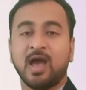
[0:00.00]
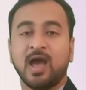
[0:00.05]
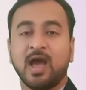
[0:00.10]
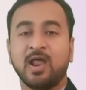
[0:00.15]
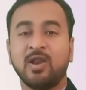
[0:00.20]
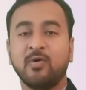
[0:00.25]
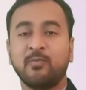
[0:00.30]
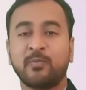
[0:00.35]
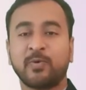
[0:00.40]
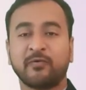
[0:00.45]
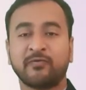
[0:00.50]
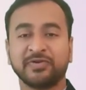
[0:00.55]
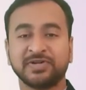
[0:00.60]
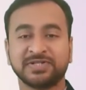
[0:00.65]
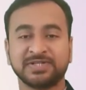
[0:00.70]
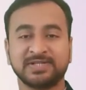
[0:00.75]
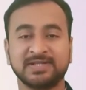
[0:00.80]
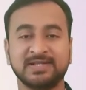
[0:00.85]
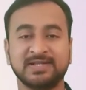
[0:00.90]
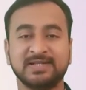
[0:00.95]
Hello
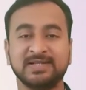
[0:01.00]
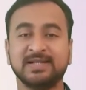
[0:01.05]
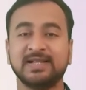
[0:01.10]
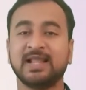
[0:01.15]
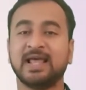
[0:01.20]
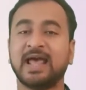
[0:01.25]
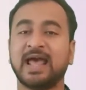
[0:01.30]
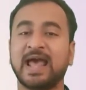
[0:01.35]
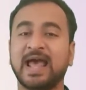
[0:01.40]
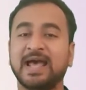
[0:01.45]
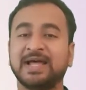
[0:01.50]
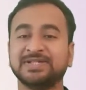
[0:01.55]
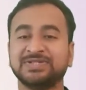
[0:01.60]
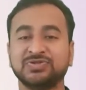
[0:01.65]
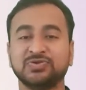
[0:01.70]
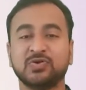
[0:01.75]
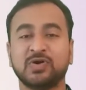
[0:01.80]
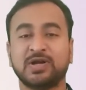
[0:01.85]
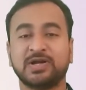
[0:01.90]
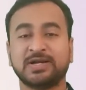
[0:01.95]
professional, as
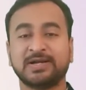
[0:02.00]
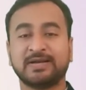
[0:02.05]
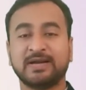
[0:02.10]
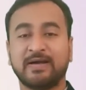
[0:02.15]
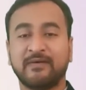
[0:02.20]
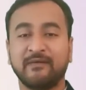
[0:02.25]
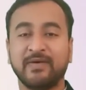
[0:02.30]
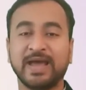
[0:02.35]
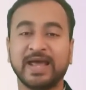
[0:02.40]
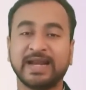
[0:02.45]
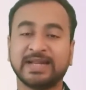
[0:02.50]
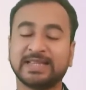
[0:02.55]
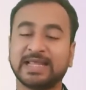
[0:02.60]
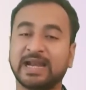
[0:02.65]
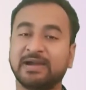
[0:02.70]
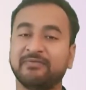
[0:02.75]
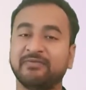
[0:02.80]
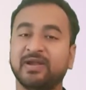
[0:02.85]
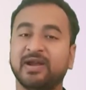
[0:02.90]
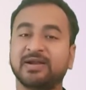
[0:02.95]
you are aware
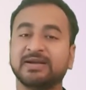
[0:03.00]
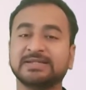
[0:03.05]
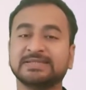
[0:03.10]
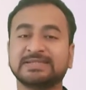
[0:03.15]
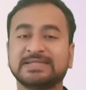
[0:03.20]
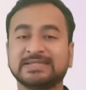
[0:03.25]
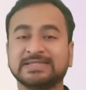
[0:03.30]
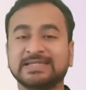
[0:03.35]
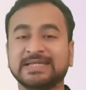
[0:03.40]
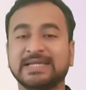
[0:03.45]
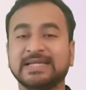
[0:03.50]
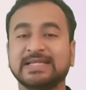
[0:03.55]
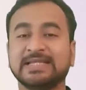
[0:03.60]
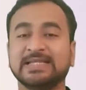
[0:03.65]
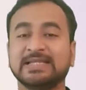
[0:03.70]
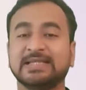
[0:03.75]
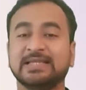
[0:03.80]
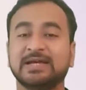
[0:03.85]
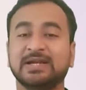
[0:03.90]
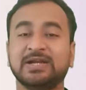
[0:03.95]
that we are
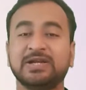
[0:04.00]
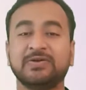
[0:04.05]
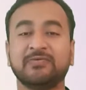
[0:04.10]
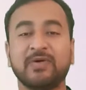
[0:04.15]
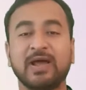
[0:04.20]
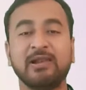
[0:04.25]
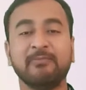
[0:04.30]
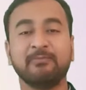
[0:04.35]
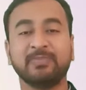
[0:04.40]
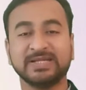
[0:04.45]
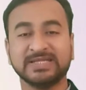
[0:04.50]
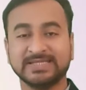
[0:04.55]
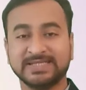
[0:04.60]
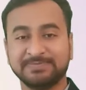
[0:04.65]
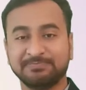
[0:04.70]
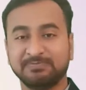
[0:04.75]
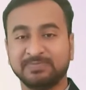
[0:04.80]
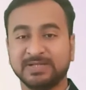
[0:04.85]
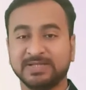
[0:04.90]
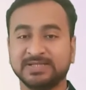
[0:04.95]
discussing the 12
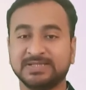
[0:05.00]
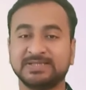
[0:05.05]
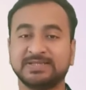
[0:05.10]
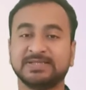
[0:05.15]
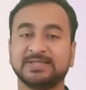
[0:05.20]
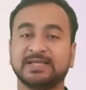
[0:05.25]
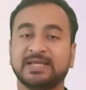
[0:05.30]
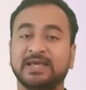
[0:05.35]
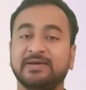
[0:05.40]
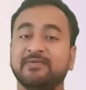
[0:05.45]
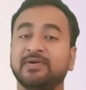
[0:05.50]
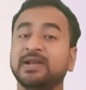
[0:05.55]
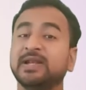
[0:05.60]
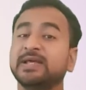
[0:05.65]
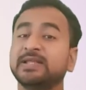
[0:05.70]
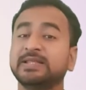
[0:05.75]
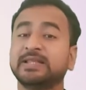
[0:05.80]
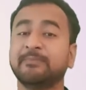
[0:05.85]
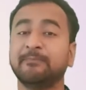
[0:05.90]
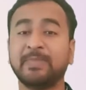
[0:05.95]
principles given
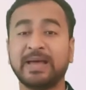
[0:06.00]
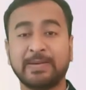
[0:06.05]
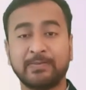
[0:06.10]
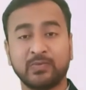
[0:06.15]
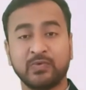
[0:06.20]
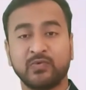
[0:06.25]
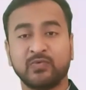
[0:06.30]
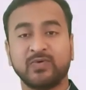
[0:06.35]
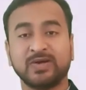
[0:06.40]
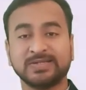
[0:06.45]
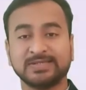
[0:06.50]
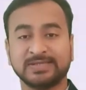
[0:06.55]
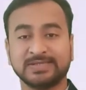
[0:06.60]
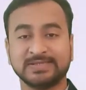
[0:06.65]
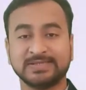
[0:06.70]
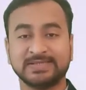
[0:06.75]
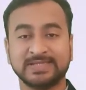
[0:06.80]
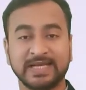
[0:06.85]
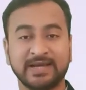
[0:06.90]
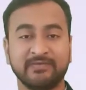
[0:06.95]
in the PMBOK
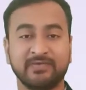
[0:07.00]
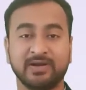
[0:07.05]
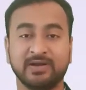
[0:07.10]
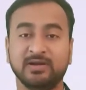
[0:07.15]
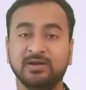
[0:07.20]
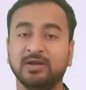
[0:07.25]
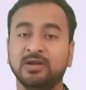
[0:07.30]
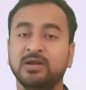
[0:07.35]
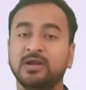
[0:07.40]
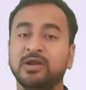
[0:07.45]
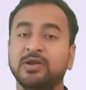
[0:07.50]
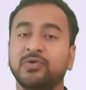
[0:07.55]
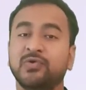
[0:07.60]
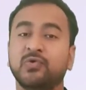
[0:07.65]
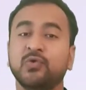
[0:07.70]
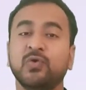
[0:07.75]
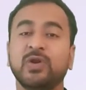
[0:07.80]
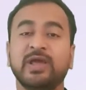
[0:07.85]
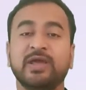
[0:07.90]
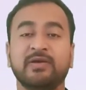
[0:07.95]
version 7.
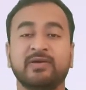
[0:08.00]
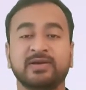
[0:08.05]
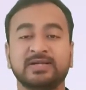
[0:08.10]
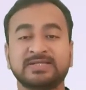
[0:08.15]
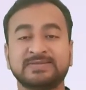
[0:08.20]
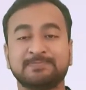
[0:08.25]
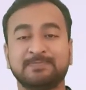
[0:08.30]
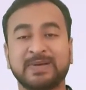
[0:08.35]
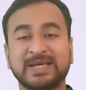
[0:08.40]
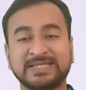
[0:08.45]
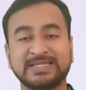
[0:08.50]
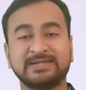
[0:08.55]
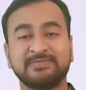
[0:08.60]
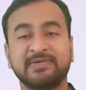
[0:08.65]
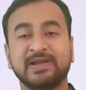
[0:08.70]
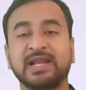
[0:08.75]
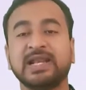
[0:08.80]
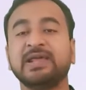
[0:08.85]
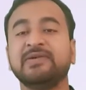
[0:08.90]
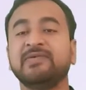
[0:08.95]
Today
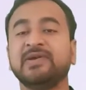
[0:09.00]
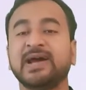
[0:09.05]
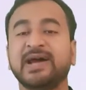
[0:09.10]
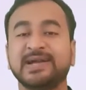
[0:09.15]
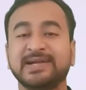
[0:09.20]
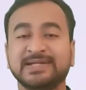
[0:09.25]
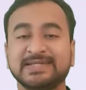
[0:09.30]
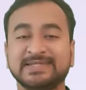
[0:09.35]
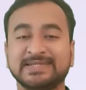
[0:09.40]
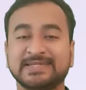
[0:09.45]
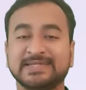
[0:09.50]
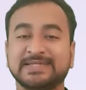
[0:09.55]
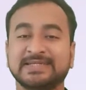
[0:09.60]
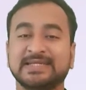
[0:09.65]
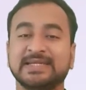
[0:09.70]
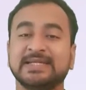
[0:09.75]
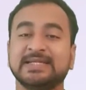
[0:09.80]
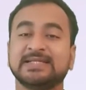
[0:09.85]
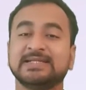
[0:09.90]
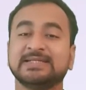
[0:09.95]
specifically we are
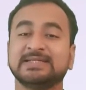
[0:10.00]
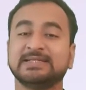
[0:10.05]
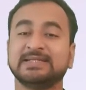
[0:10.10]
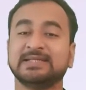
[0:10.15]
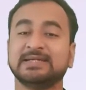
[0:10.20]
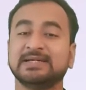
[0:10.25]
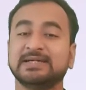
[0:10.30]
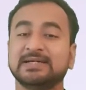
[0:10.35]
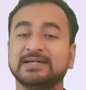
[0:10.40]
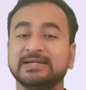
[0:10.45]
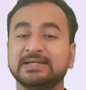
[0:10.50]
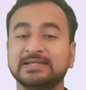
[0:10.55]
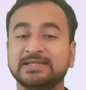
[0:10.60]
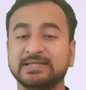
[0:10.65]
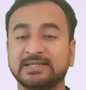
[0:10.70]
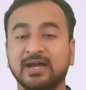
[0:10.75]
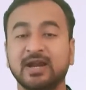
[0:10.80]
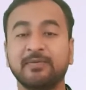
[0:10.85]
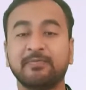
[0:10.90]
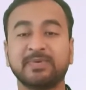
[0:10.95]
discussing the
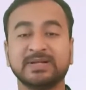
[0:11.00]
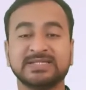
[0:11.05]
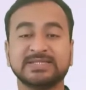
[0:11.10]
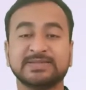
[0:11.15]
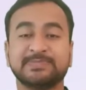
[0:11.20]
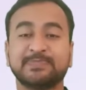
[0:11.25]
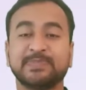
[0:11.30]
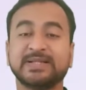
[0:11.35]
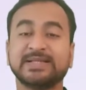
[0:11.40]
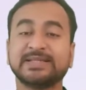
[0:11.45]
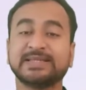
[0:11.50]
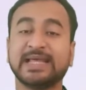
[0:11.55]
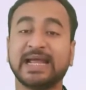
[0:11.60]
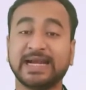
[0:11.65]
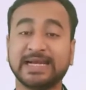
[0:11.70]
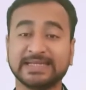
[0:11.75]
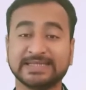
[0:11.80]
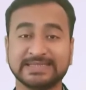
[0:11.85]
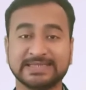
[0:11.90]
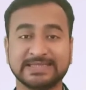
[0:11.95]
third principle,
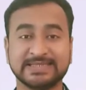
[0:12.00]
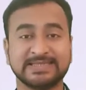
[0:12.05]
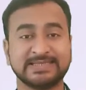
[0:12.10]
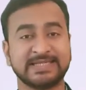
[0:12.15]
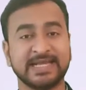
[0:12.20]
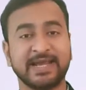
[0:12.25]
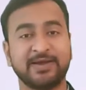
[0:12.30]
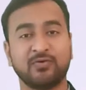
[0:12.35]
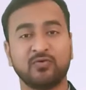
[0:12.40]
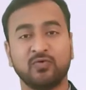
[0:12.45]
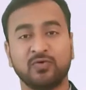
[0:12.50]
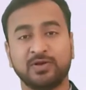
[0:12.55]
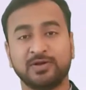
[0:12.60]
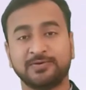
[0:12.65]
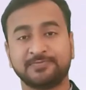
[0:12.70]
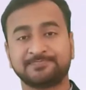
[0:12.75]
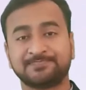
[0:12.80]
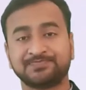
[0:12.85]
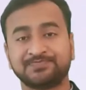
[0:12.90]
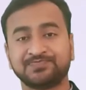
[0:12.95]
that is the stakeholder.
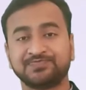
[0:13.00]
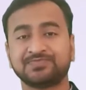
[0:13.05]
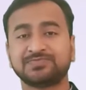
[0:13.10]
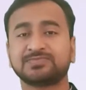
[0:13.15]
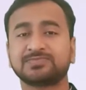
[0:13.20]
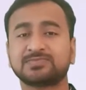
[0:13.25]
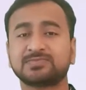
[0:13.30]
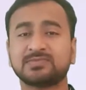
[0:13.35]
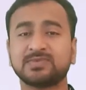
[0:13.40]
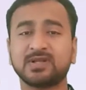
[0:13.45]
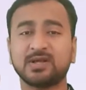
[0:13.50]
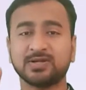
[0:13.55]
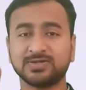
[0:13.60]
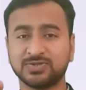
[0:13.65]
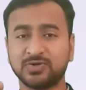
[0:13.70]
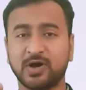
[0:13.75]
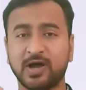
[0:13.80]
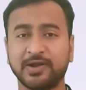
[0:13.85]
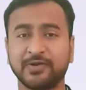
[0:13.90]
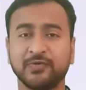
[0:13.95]

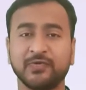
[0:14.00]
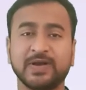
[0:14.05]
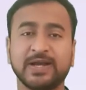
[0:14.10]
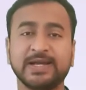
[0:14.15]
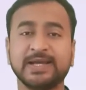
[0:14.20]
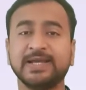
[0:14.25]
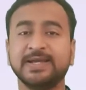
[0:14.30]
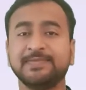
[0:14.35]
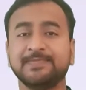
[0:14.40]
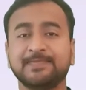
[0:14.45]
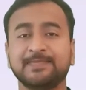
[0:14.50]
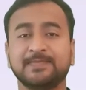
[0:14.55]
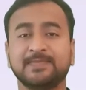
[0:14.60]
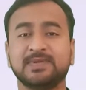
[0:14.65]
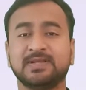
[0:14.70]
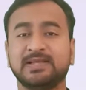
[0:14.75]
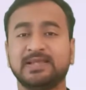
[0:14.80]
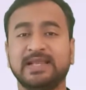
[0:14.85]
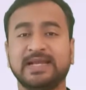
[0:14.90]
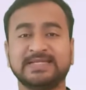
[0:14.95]
So are you ready?
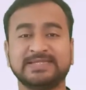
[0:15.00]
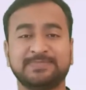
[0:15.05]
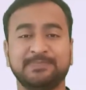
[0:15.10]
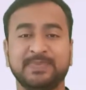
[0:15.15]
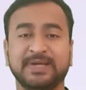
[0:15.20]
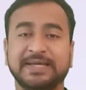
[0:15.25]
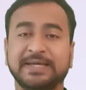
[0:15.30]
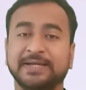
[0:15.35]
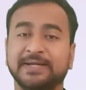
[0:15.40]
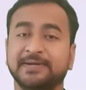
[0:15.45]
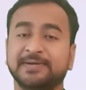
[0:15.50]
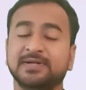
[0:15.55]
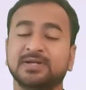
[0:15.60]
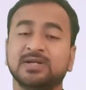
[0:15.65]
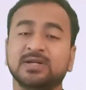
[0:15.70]
Let's begin.